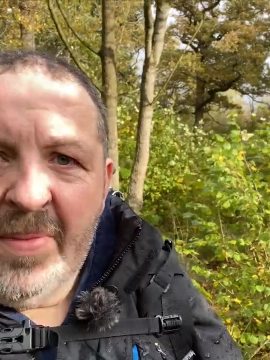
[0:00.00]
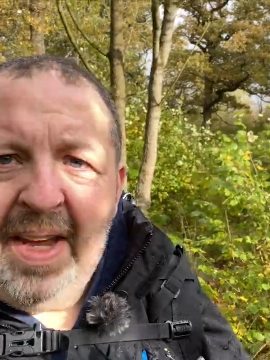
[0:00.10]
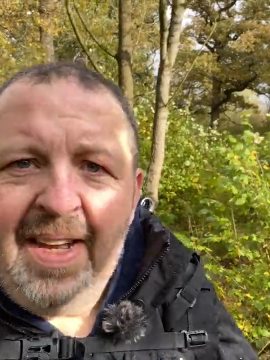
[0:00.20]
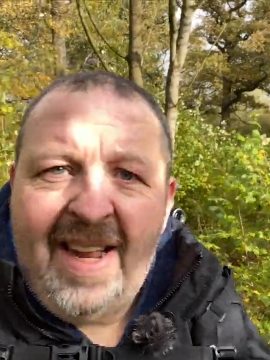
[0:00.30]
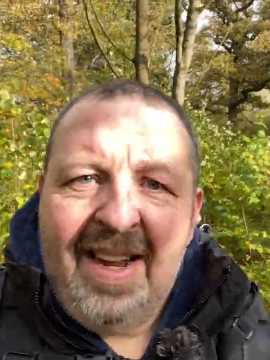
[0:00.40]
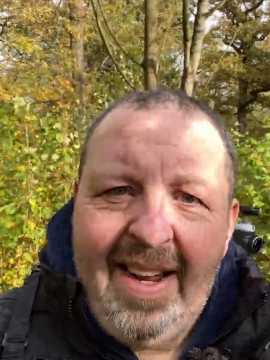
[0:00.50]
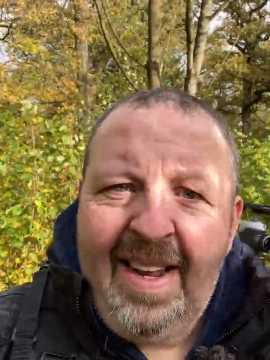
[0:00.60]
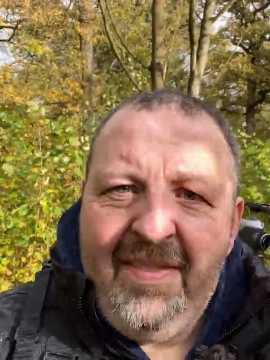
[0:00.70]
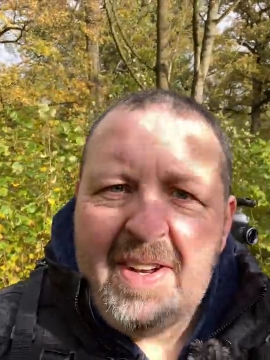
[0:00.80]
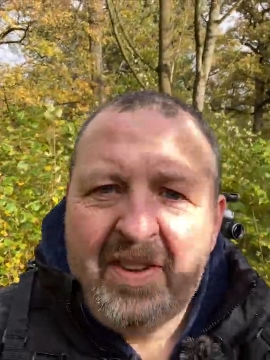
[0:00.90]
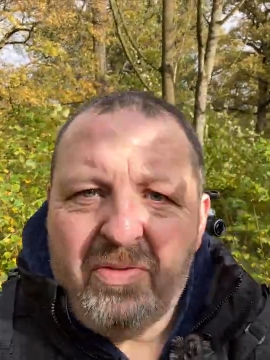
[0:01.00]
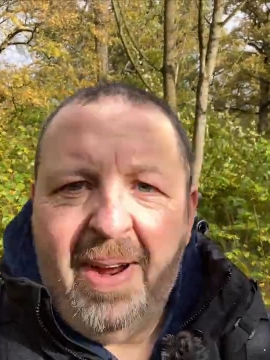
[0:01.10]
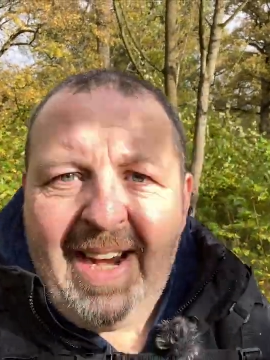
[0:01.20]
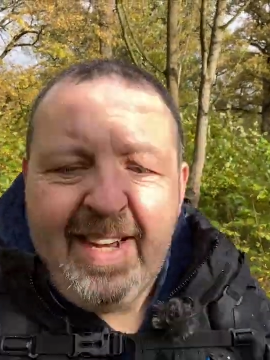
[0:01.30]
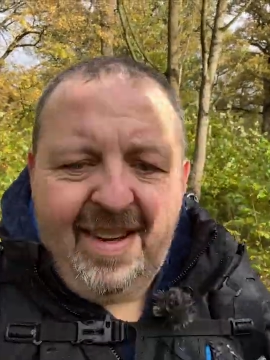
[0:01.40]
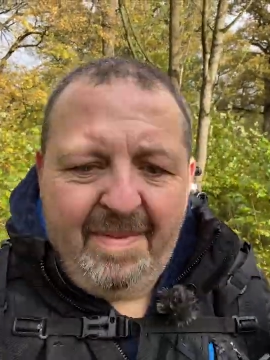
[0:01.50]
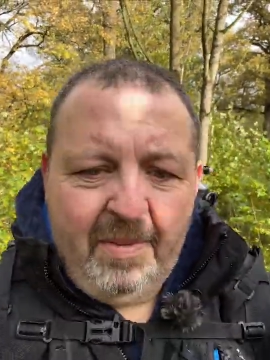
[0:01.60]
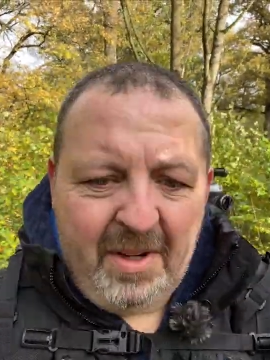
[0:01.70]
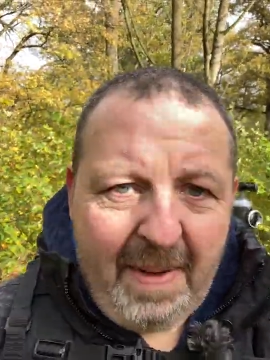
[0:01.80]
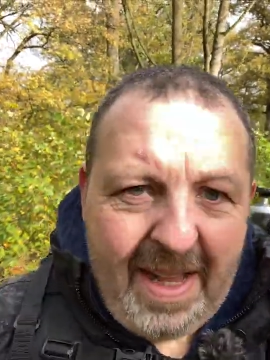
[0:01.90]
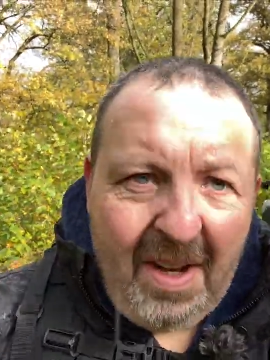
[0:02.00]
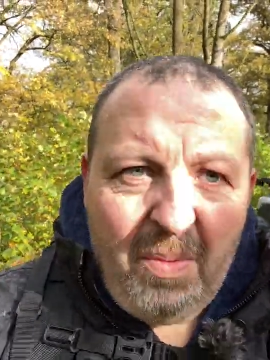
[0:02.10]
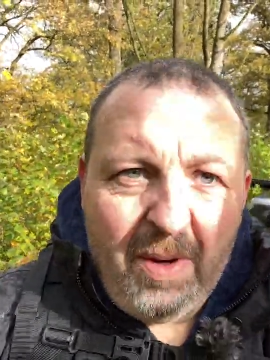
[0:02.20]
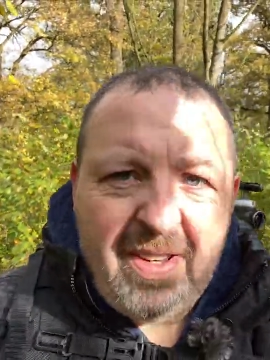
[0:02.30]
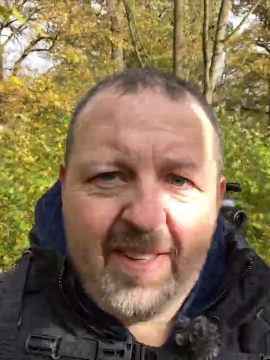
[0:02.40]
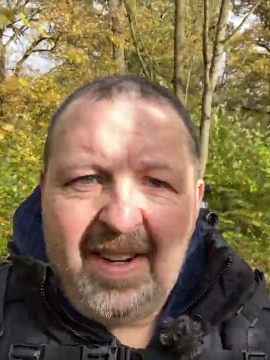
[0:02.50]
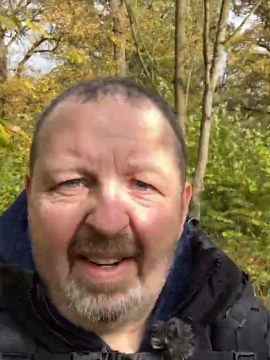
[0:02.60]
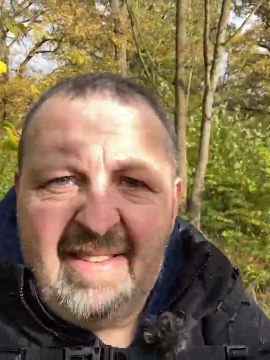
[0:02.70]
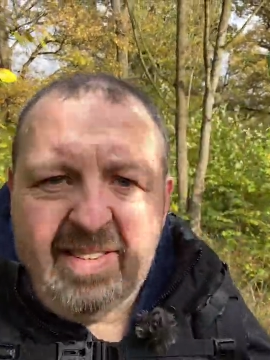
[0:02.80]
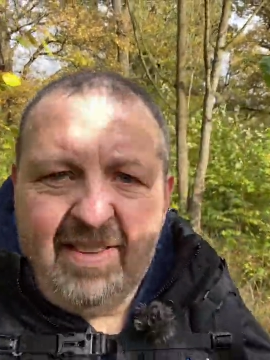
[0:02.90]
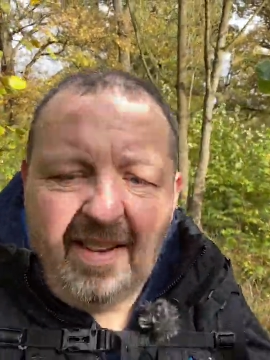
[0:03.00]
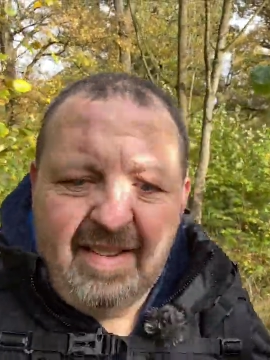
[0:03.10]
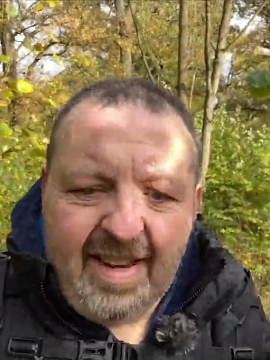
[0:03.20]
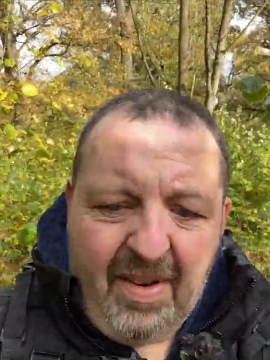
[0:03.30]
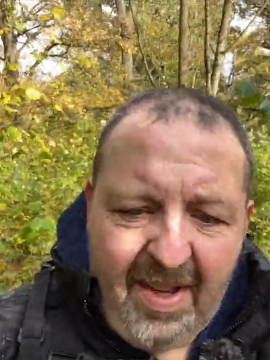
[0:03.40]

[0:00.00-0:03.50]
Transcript: And now, even though it's raining, it's much better than it was because at least the sun's out.